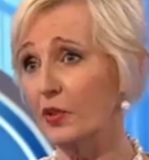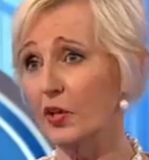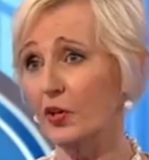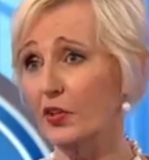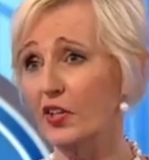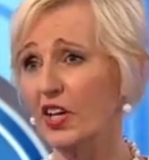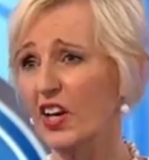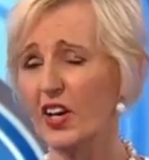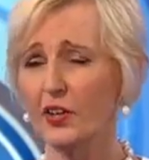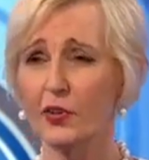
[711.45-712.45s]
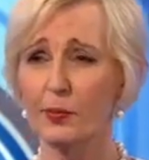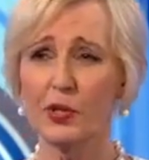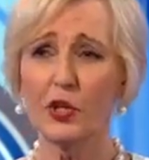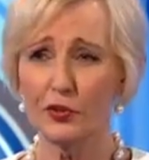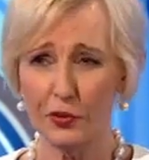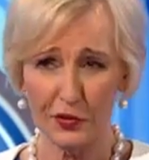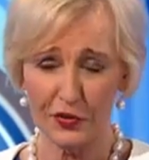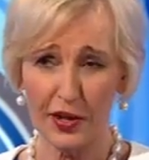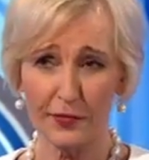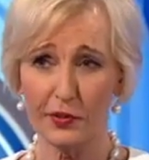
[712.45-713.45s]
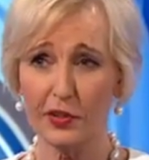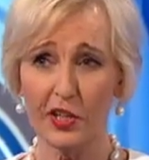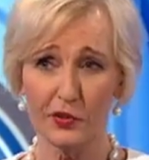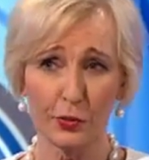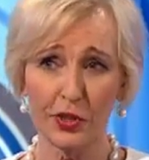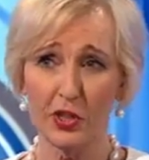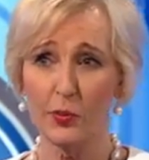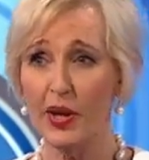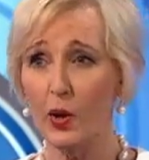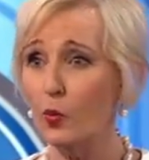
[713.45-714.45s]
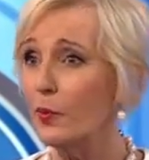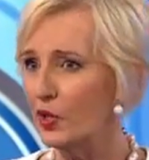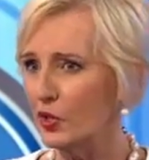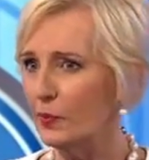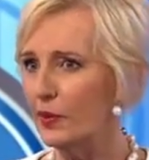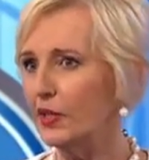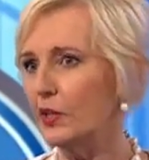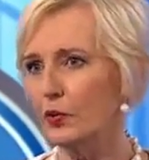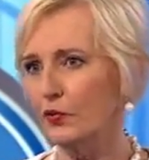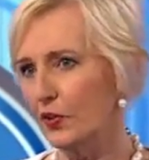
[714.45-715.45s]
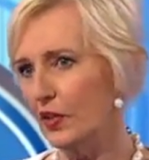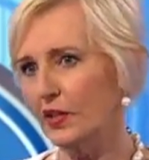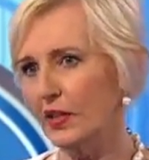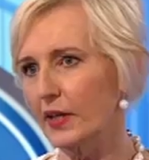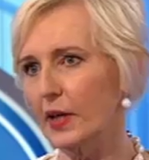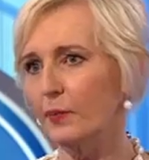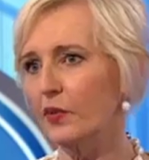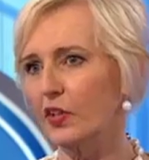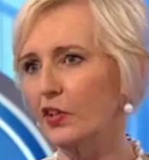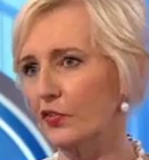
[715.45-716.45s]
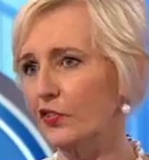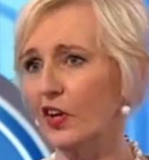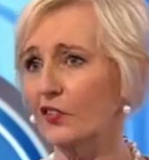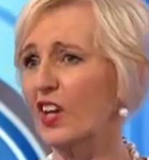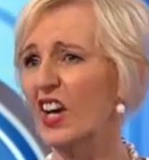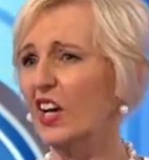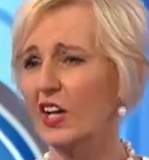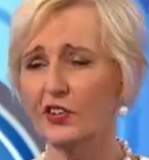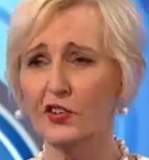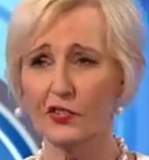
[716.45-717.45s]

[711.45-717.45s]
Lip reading: You know, the putrid stuff that gets written about women in the media who stick their head up is it